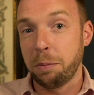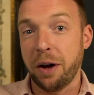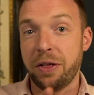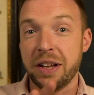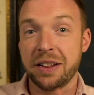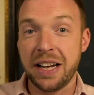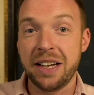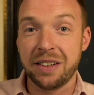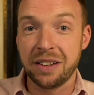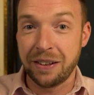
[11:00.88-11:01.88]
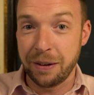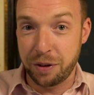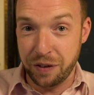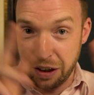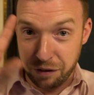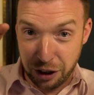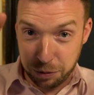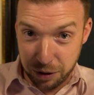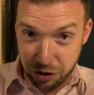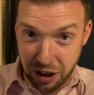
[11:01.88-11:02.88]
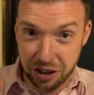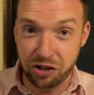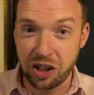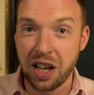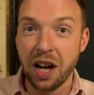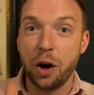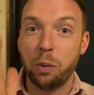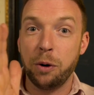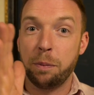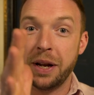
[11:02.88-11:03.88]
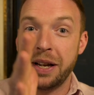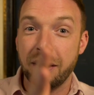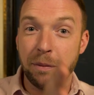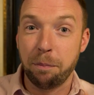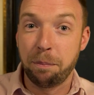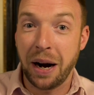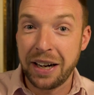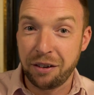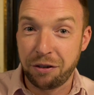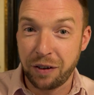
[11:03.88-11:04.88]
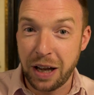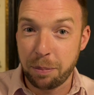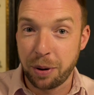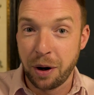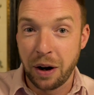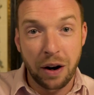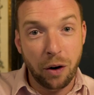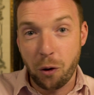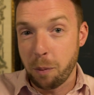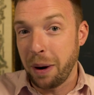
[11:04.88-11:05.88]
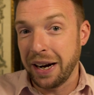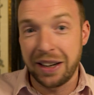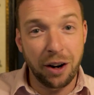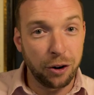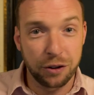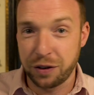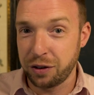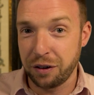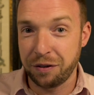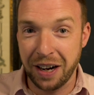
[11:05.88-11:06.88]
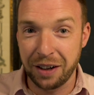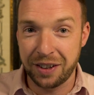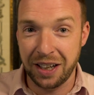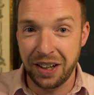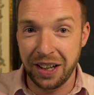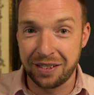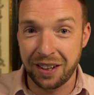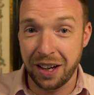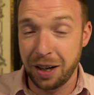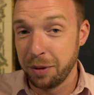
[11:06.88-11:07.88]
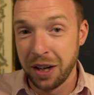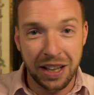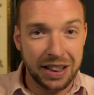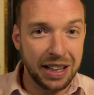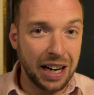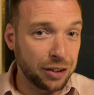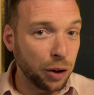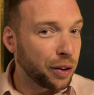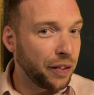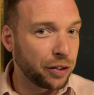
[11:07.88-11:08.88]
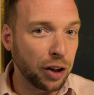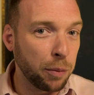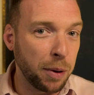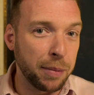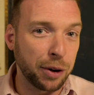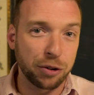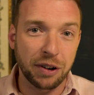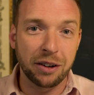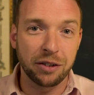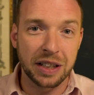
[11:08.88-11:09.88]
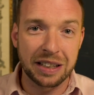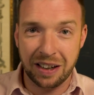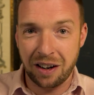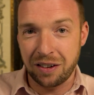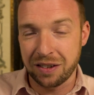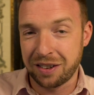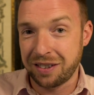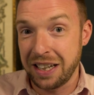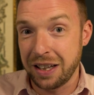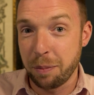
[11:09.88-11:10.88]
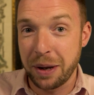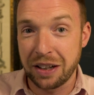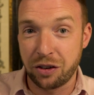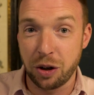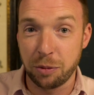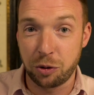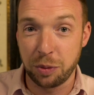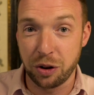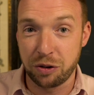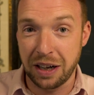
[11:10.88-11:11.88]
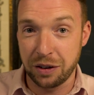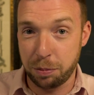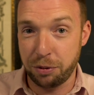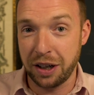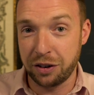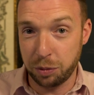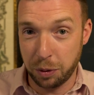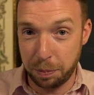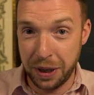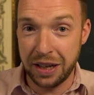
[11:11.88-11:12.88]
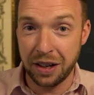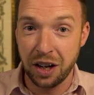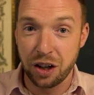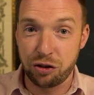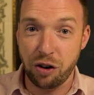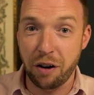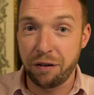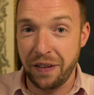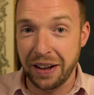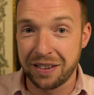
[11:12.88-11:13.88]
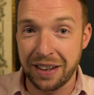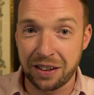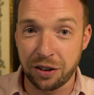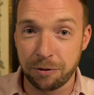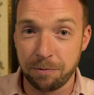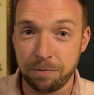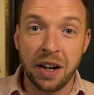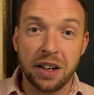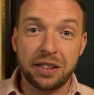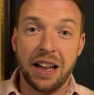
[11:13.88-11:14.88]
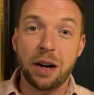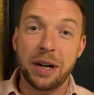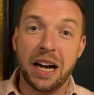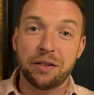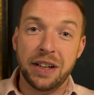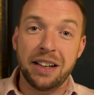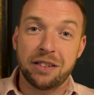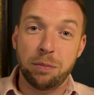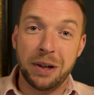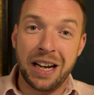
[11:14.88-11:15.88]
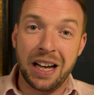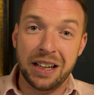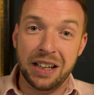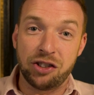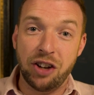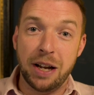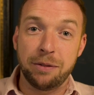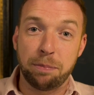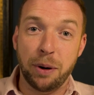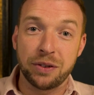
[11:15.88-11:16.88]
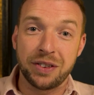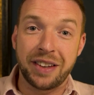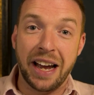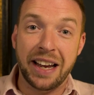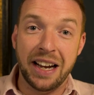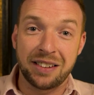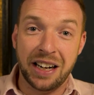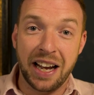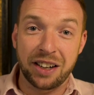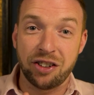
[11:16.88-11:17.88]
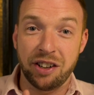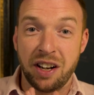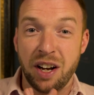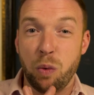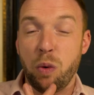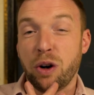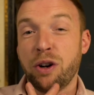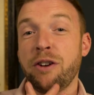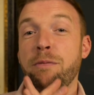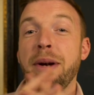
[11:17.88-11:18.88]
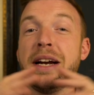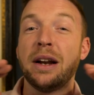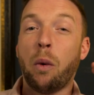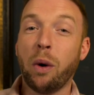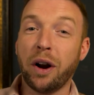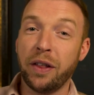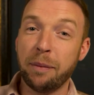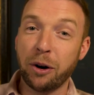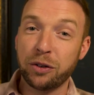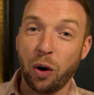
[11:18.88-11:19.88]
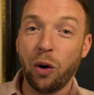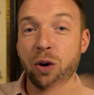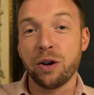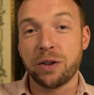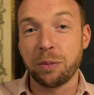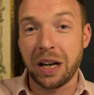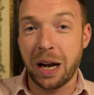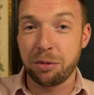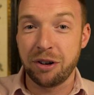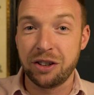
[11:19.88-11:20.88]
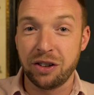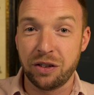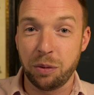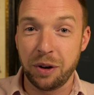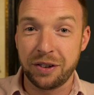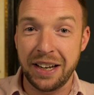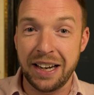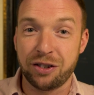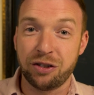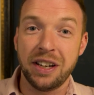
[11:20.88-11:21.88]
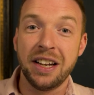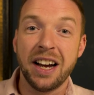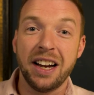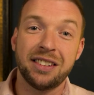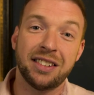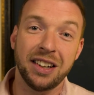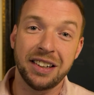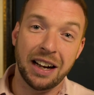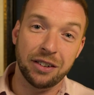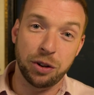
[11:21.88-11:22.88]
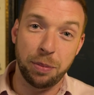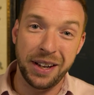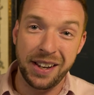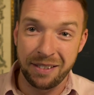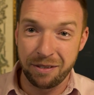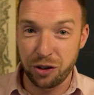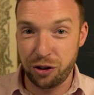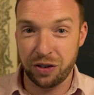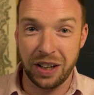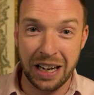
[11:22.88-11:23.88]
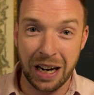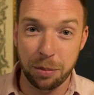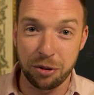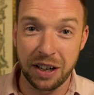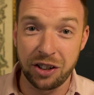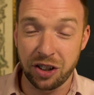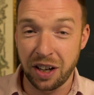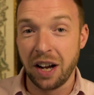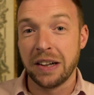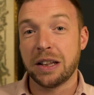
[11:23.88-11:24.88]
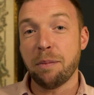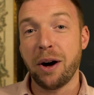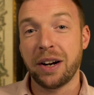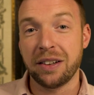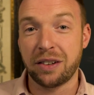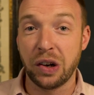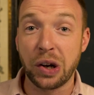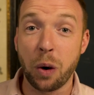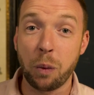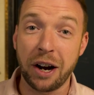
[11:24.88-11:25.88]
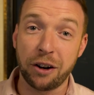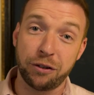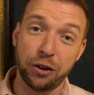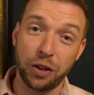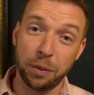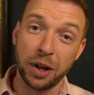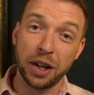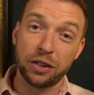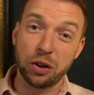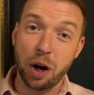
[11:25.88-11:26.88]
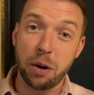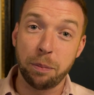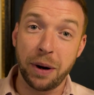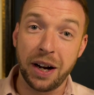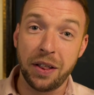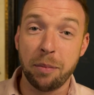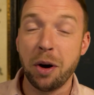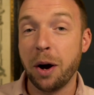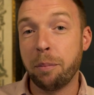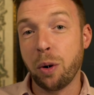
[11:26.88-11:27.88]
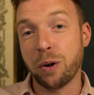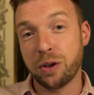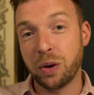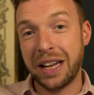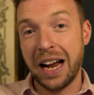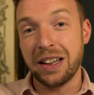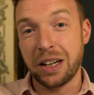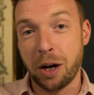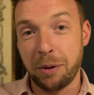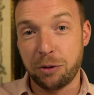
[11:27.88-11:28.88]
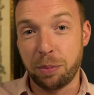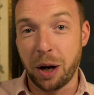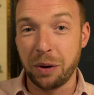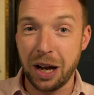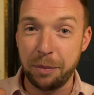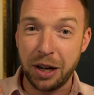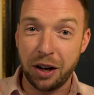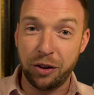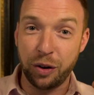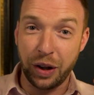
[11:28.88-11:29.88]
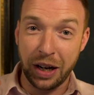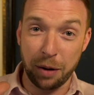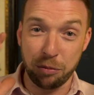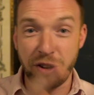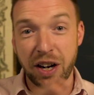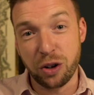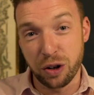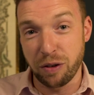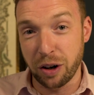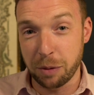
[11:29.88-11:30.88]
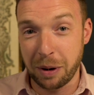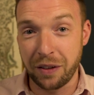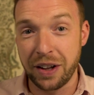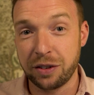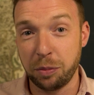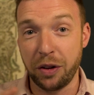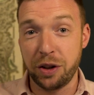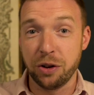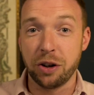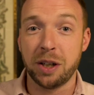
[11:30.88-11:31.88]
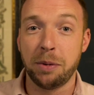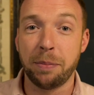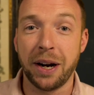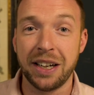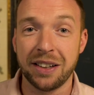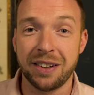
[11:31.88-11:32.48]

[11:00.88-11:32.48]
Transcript: but I think these, in terms of an investment strategy, would be buy and flip or buy and hold for sort of 5-10 years time. I don't think there's going to be middle ground on this. I can't see there being too much middle ground. The prices will peak, trough, and then settle. So there we have it. It's the Macallan James Bond Decades Collection. What could have been one of the most awesome collaborations in whiskey history has turned out to be just a collaboration. The market's going to go wild for them, so go and buy them, but also get in the comments below and let me know if you think I'm right or wrong about this and whether you're going to be buying a